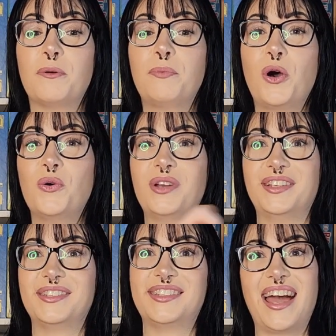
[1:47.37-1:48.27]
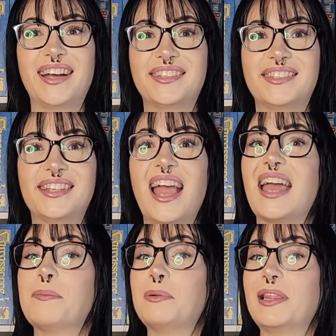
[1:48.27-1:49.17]
opponent's decks
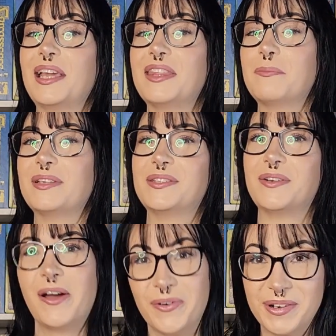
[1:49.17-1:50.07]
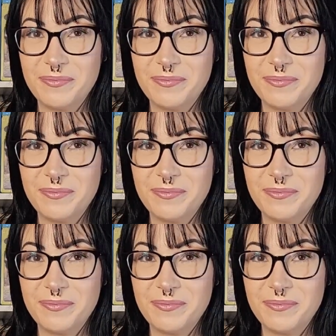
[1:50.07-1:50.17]
and play them as your own.